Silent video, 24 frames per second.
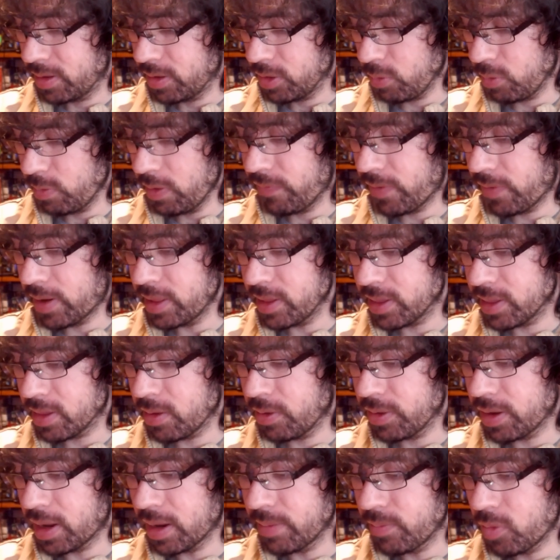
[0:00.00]
so we finally
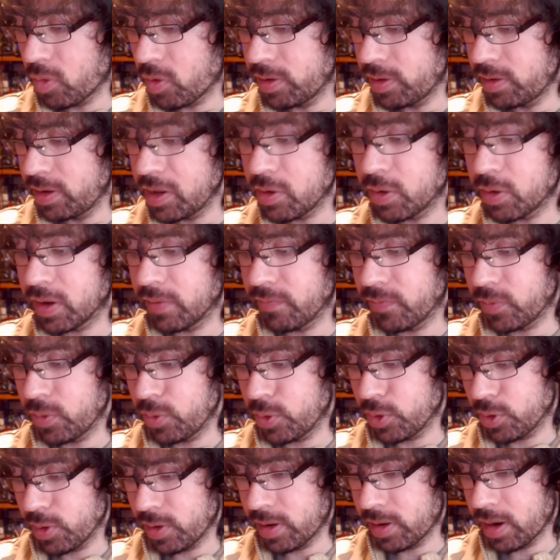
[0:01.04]
settled on a more
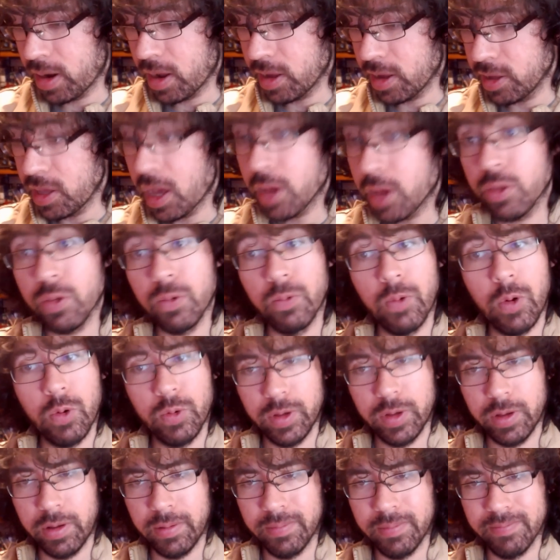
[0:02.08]
Neo-Confucian
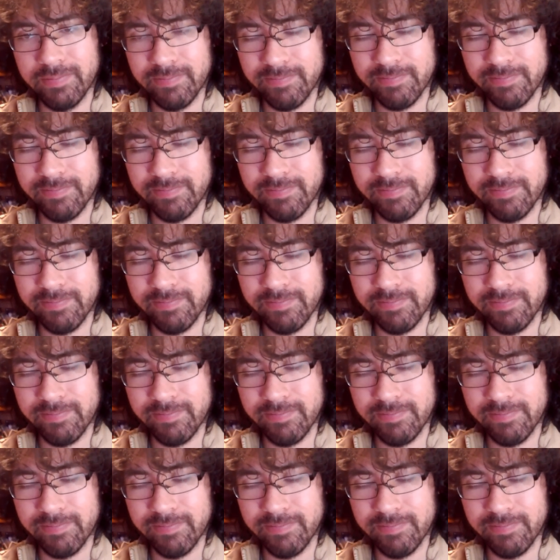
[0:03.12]
Yasuoka.